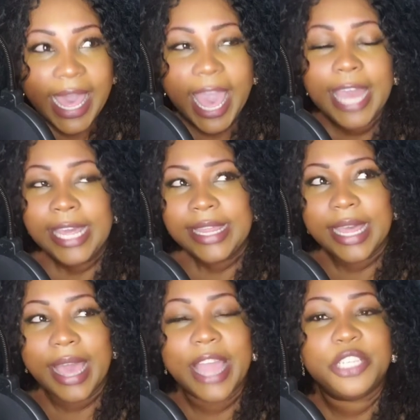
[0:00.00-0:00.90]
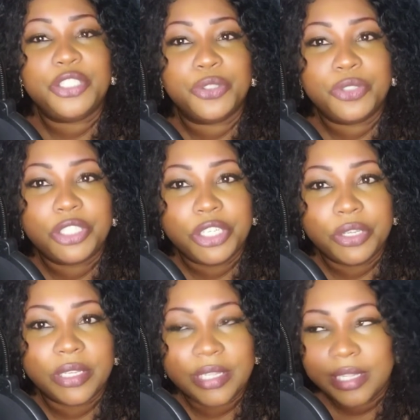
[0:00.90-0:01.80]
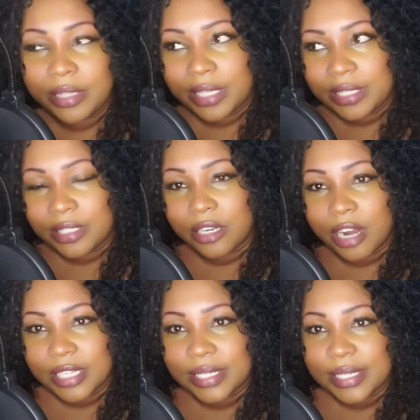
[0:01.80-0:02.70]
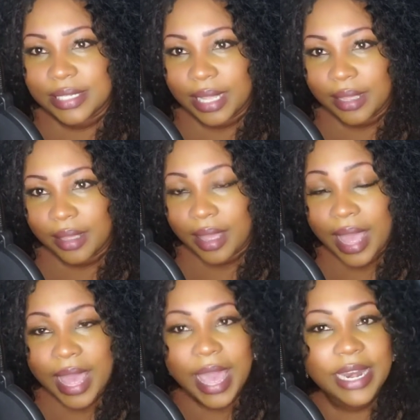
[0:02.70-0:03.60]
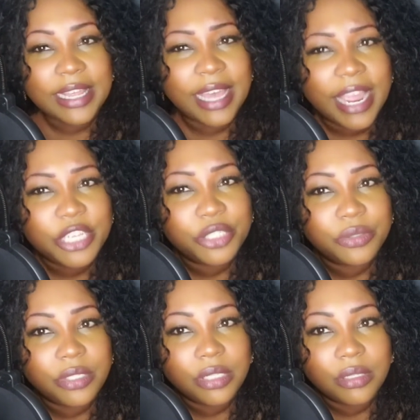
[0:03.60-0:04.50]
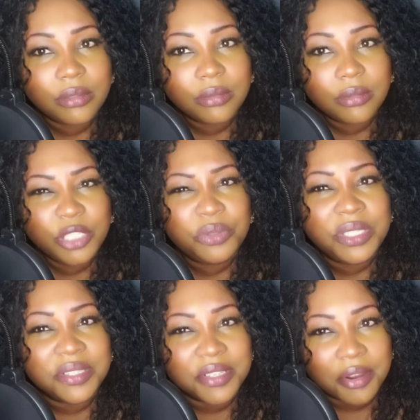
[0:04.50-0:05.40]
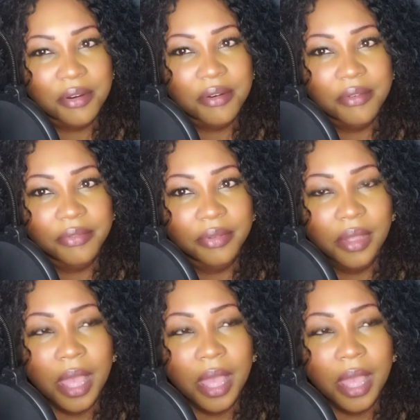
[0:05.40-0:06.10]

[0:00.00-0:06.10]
Anything I do to you, this is a narcissist thinking. Anything I do to you, you deserve.